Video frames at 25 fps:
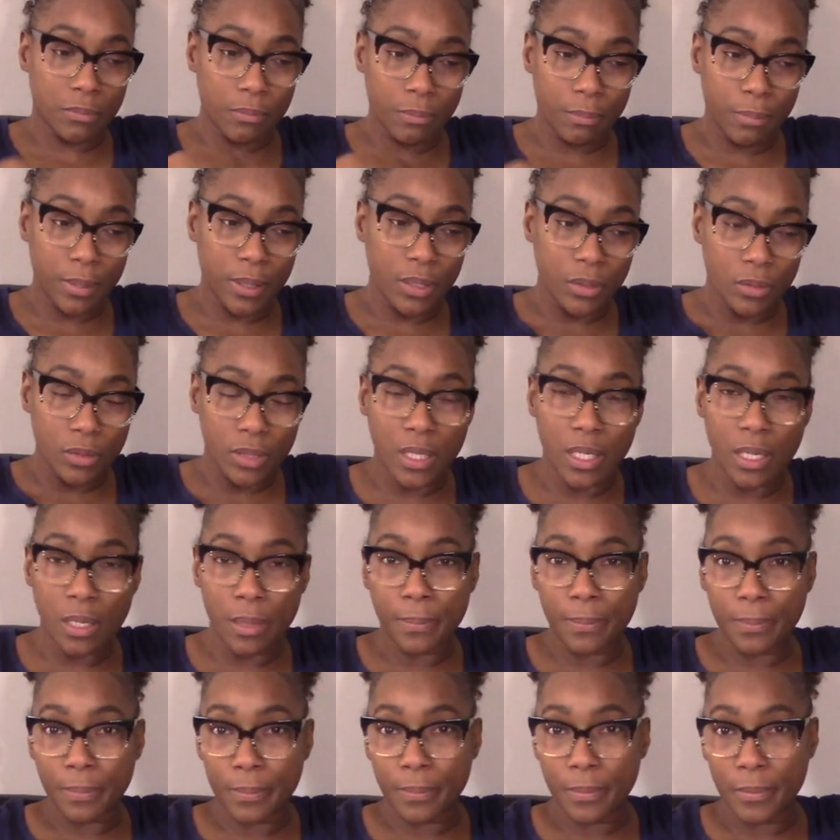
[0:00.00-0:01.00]

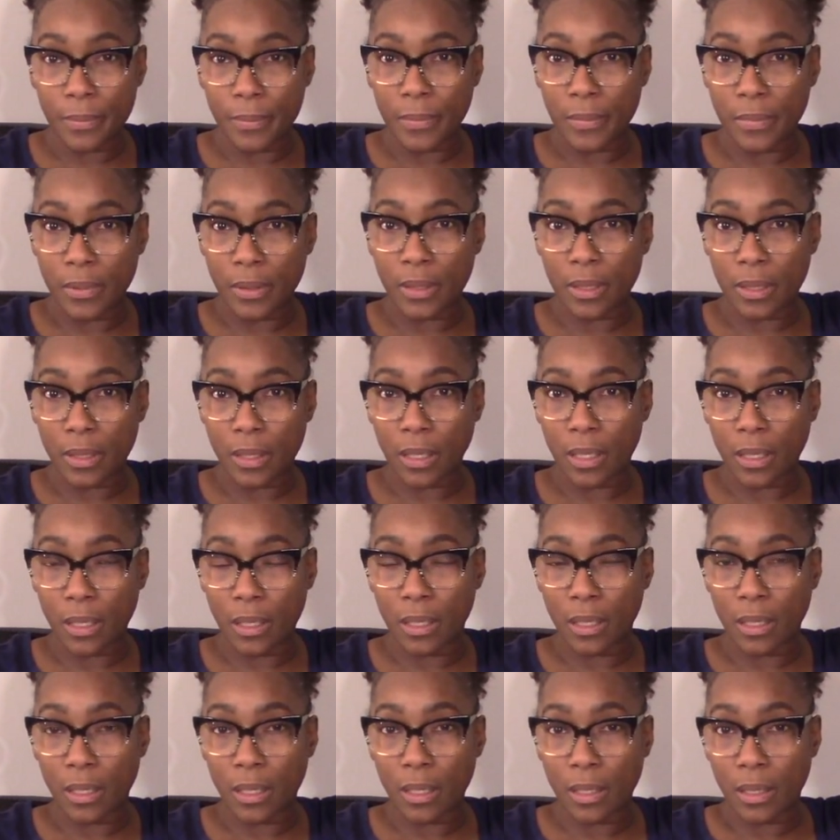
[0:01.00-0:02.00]
buildup
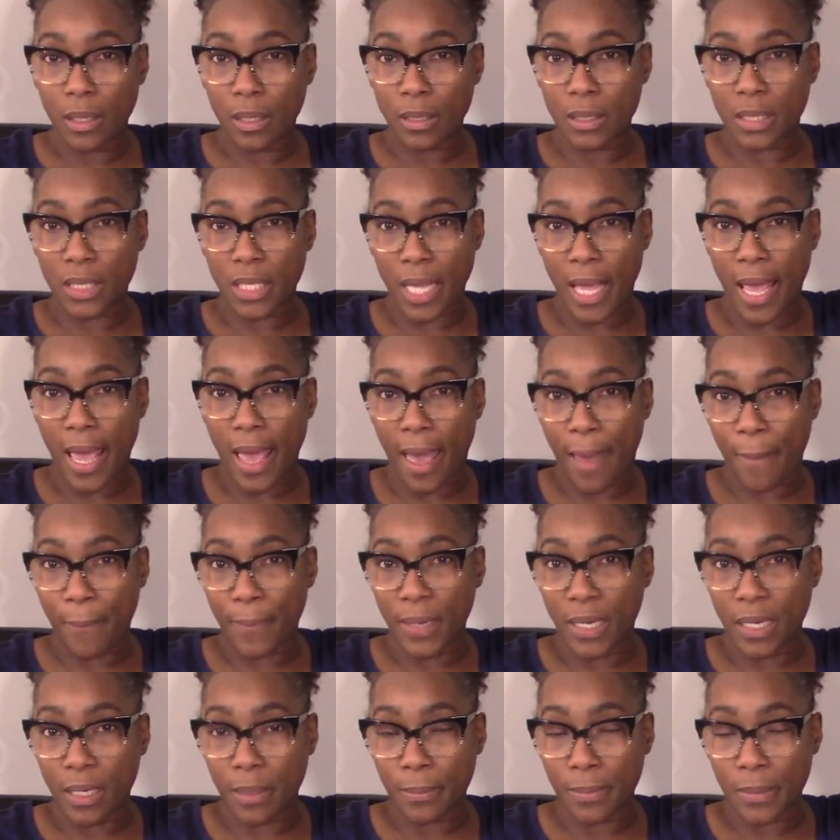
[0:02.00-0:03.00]
yeah, to
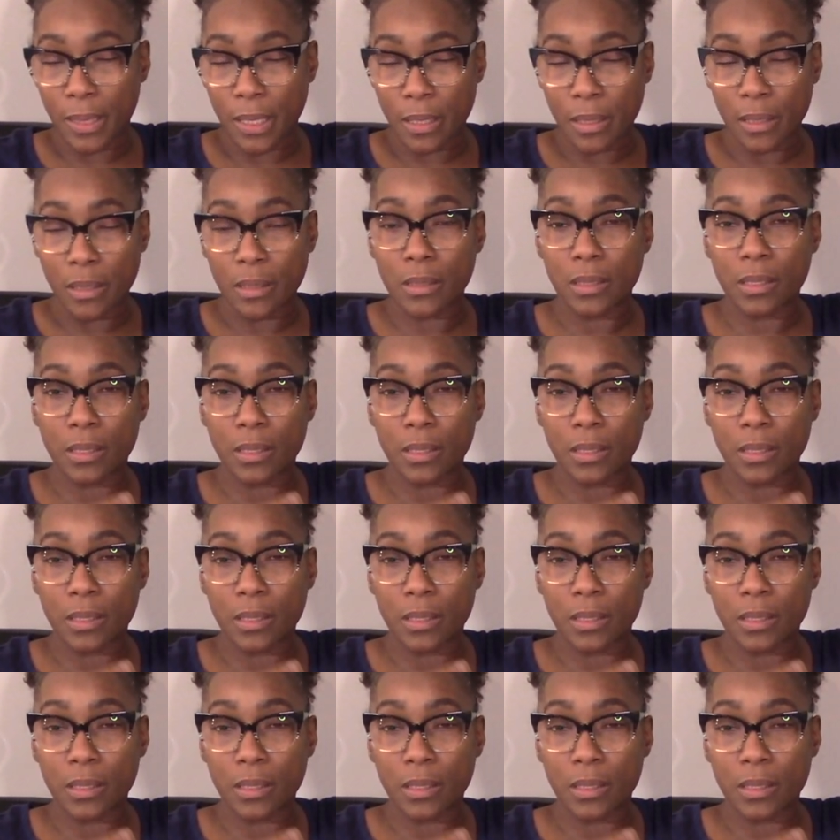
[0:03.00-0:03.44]
happen up there.